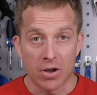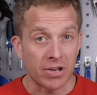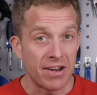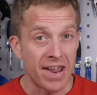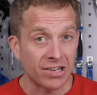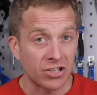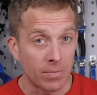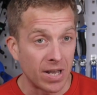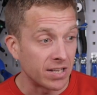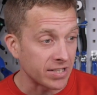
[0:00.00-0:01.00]
Okay, next
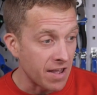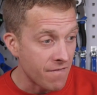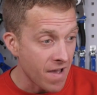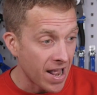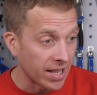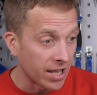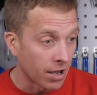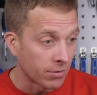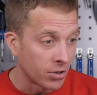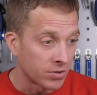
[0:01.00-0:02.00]
up is
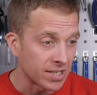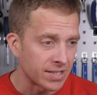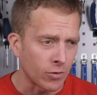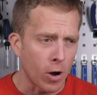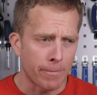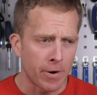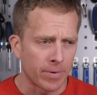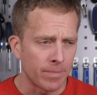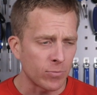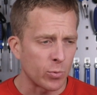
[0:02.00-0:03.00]
Evalio, who says they've got a
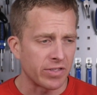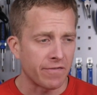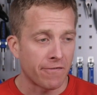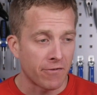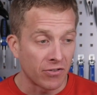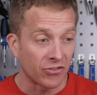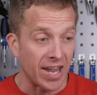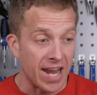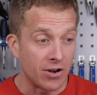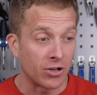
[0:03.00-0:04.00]
problem with the front
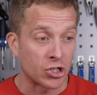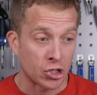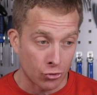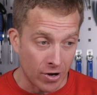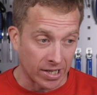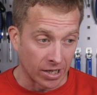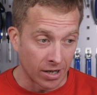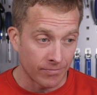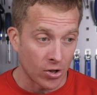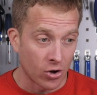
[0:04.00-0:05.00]
inner
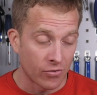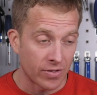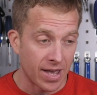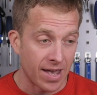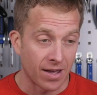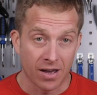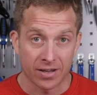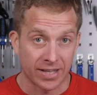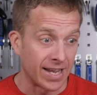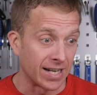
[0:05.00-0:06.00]
trigger on their
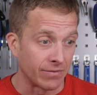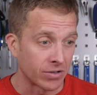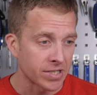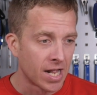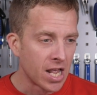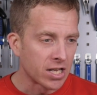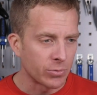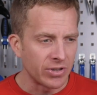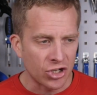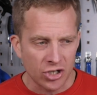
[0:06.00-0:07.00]
uh, gear levers.
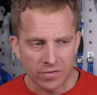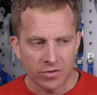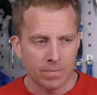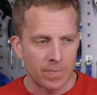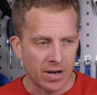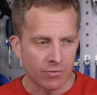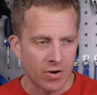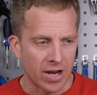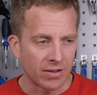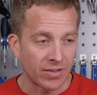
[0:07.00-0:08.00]
So when they shift the big
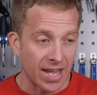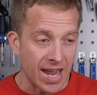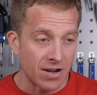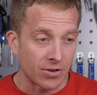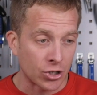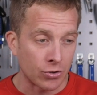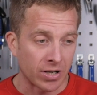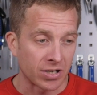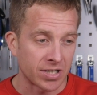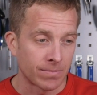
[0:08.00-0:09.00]
ring, the inner
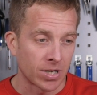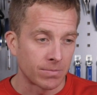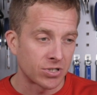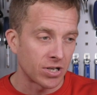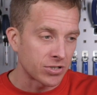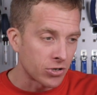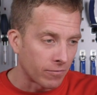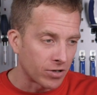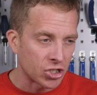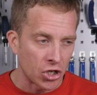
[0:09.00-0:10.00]
trigger sometimes does
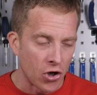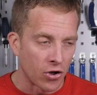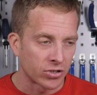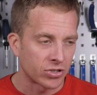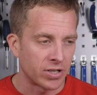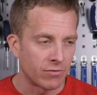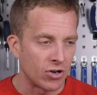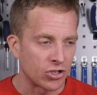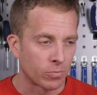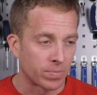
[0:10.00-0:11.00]
not return to the
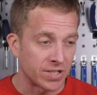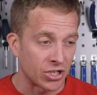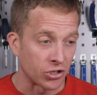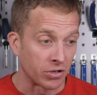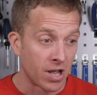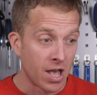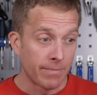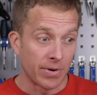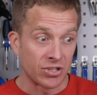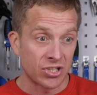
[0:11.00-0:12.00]
original position,
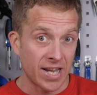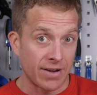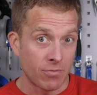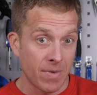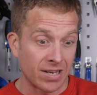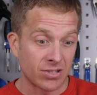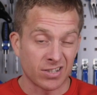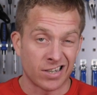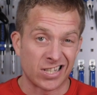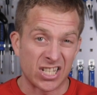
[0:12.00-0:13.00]
but instead remains
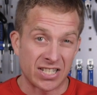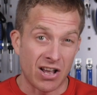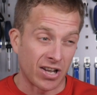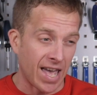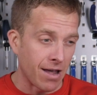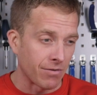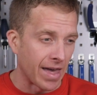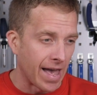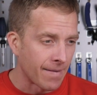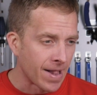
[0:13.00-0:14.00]
kind of stuck out
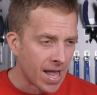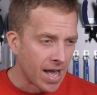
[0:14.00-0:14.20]
there.